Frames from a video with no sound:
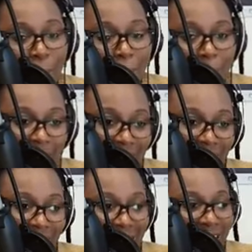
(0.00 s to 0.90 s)

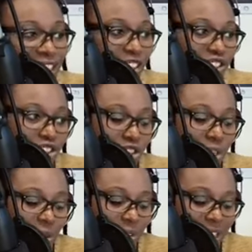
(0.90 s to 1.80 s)
May,
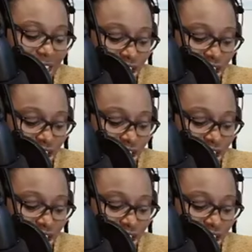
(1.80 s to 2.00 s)
June,